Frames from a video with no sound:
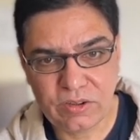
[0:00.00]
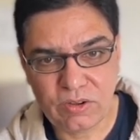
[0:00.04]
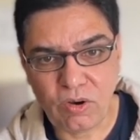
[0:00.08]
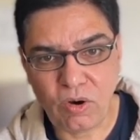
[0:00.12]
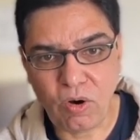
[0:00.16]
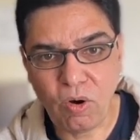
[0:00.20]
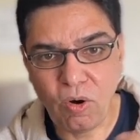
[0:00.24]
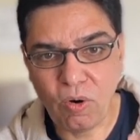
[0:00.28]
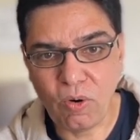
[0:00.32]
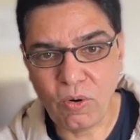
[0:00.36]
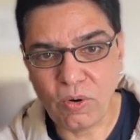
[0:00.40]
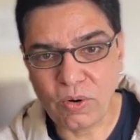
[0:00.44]

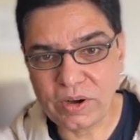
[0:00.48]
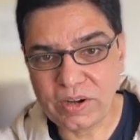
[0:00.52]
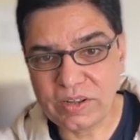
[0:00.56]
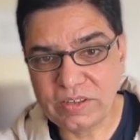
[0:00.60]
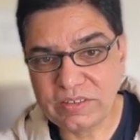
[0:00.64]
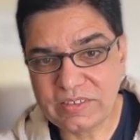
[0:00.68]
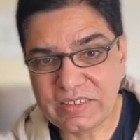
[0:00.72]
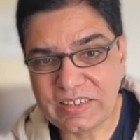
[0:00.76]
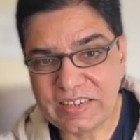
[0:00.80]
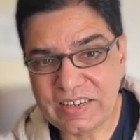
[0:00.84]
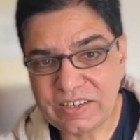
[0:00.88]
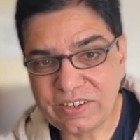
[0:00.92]
or
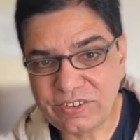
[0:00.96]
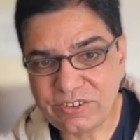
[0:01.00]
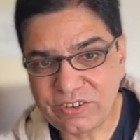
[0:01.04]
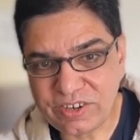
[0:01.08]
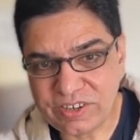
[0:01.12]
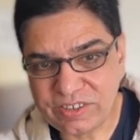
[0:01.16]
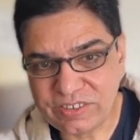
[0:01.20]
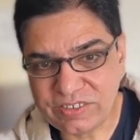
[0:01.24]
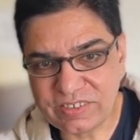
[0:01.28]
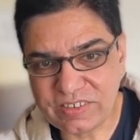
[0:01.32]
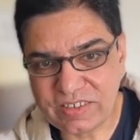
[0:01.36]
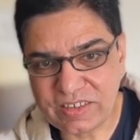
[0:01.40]
is
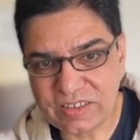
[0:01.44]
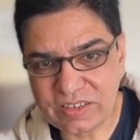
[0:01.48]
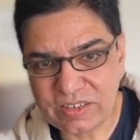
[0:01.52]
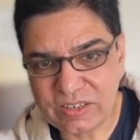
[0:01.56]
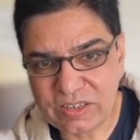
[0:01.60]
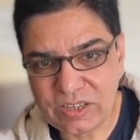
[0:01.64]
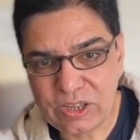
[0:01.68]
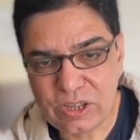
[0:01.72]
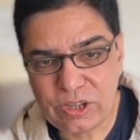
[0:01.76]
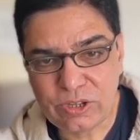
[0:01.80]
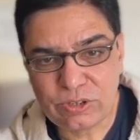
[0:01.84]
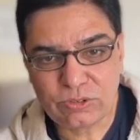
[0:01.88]
intrinsic.
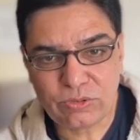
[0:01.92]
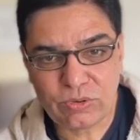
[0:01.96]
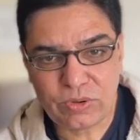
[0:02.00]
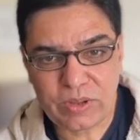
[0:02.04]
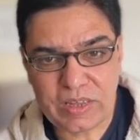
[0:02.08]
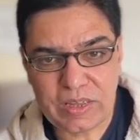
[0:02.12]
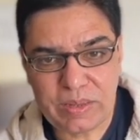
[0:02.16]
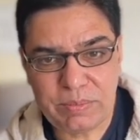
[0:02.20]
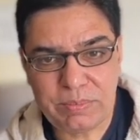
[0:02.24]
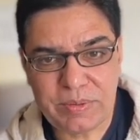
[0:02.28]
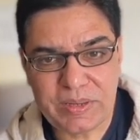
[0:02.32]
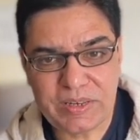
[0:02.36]
So
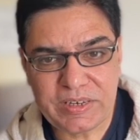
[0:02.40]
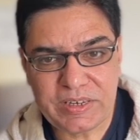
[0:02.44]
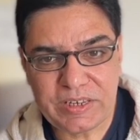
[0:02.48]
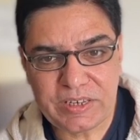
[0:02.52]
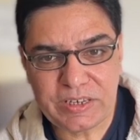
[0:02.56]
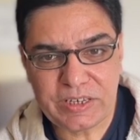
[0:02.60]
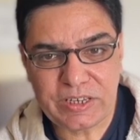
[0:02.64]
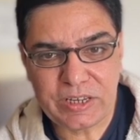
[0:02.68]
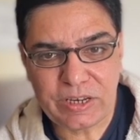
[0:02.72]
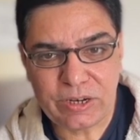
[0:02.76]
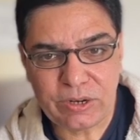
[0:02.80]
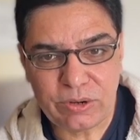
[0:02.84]

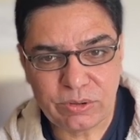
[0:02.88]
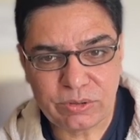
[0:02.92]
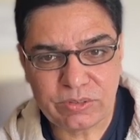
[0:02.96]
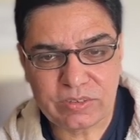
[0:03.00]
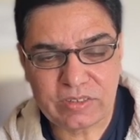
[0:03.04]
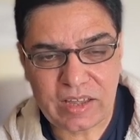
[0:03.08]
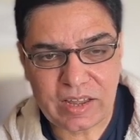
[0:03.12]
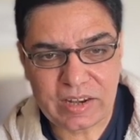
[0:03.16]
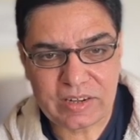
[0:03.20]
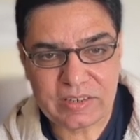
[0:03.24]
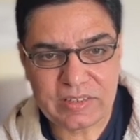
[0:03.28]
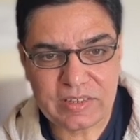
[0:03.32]
APTT looks
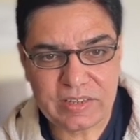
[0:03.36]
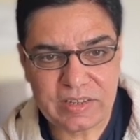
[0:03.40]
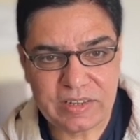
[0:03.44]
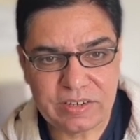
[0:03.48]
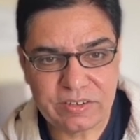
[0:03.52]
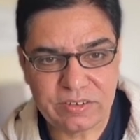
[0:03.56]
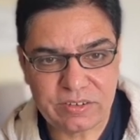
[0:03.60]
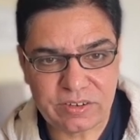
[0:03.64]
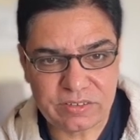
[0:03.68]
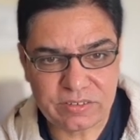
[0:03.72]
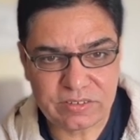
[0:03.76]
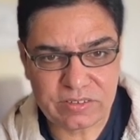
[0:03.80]
at the
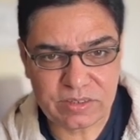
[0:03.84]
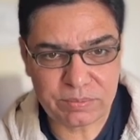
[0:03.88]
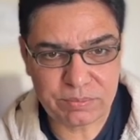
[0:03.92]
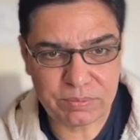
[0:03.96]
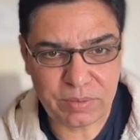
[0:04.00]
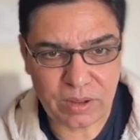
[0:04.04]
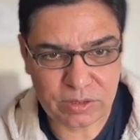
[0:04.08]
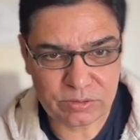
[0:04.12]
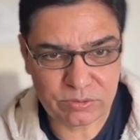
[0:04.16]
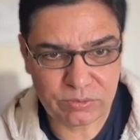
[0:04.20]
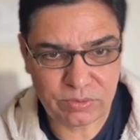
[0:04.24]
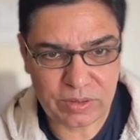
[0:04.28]
intrinsic
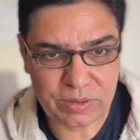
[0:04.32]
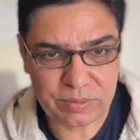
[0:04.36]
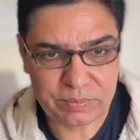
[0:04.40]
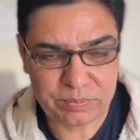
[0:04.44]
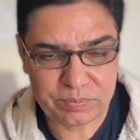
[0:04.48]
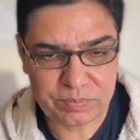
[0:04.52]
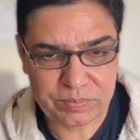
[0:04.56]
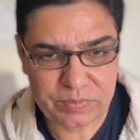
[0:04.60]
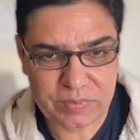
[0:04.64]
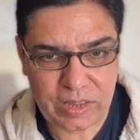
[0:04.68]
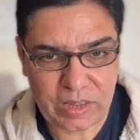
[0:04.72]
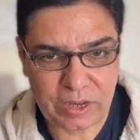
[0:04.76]
pathway.
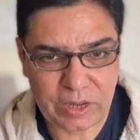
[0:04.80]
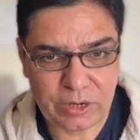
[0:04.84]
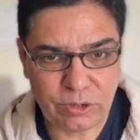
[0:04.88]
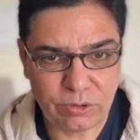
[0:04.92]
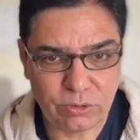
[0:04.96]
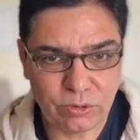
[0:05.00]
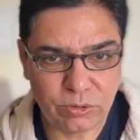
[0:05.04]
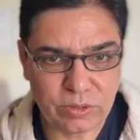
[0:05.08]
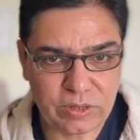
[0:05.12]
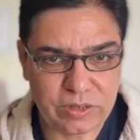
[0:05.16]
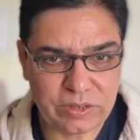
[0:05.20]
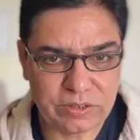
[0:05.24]
And you
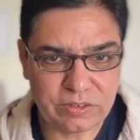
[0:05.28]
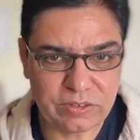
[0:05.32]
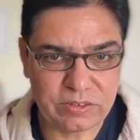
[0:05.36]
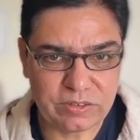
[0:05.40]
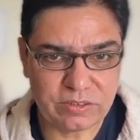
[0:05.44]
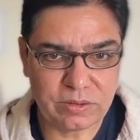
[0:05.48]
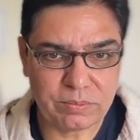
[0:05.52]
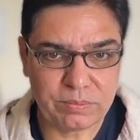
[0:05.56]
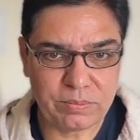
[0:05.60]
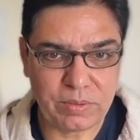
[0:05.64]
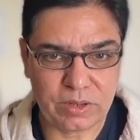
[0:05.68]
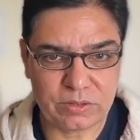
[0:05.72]
know the
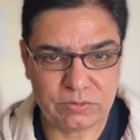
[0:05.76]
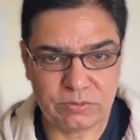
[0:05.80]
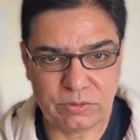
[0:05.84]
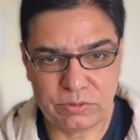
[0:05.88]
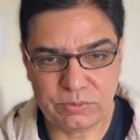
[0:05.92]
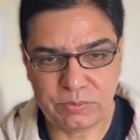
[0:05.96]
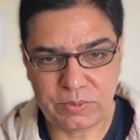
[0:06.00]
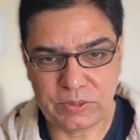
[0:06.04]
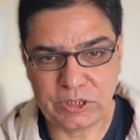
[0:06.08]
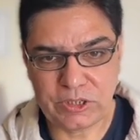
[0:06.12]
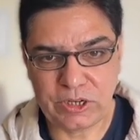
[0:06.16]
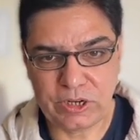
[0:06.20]
intrinsic pathway
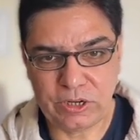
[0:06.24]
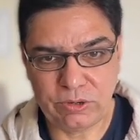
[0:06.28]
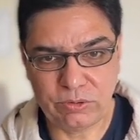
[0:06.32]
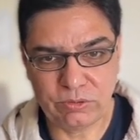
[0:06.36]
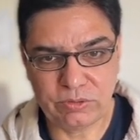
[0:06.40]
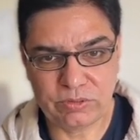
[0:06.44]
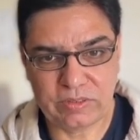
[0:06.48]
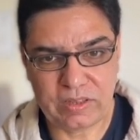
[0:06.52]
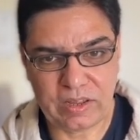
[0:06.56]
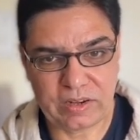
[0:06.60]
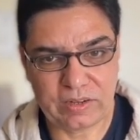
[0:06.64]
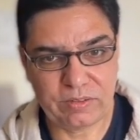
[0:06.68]
especially
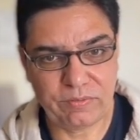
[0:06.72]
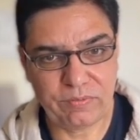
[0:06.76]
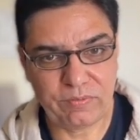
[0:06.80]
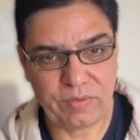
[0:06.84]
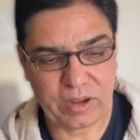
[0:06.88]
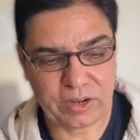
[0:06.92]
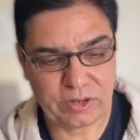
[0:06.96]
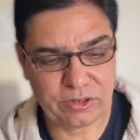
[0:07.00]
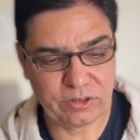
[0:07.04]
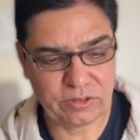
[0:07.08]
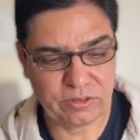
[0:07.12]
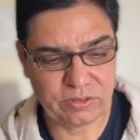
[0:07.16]
looks at the
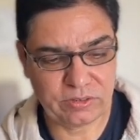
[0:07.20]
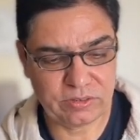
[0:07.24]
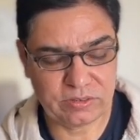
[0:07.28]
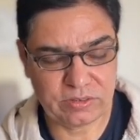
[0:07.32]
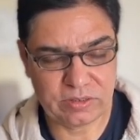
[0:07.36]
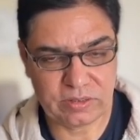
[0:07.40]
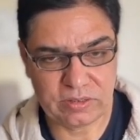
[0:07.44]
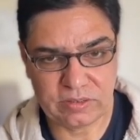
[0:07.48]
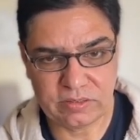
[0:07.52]
factors